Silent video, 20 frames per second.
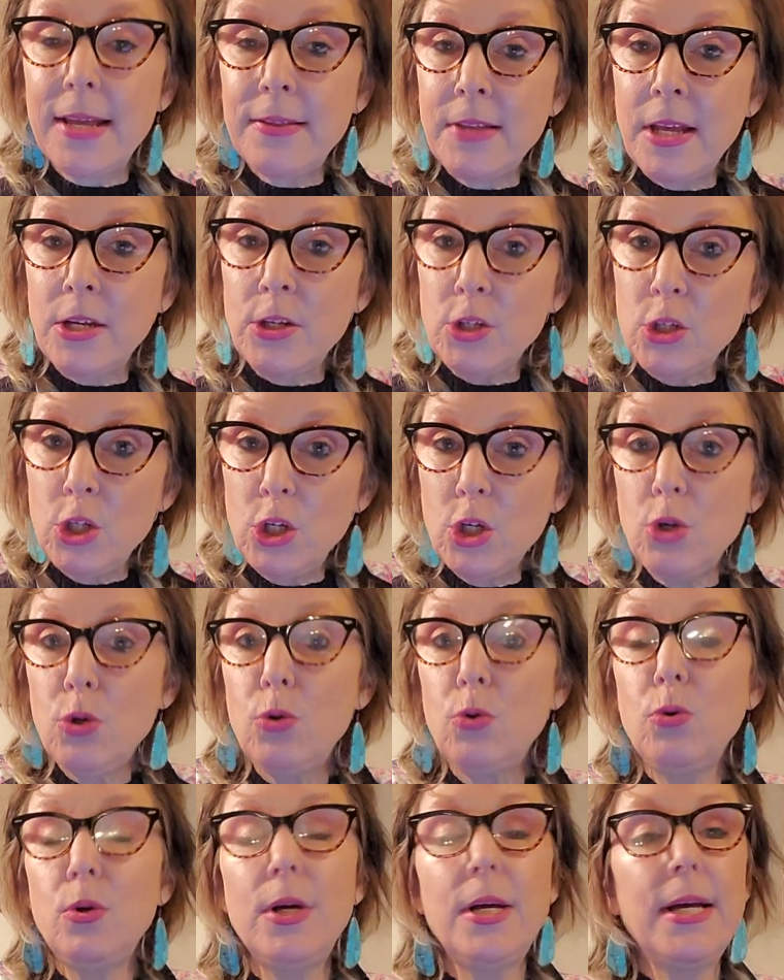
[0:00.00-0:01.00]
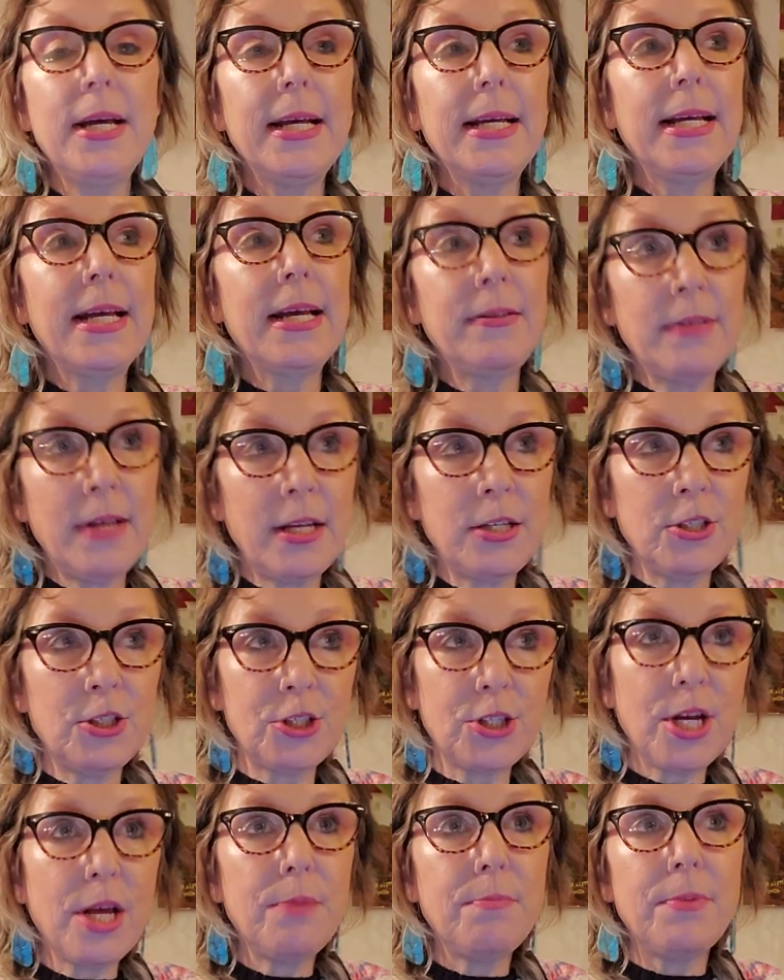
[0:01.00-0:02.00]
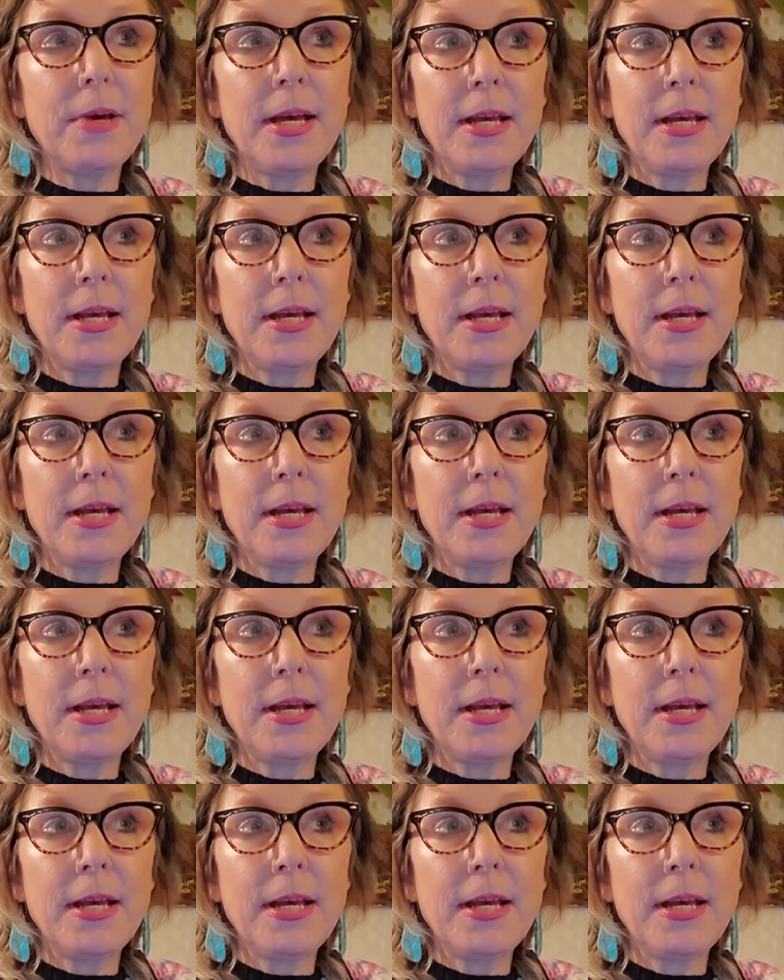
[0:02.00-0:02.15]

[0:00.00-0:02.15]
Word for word: And then you can then shape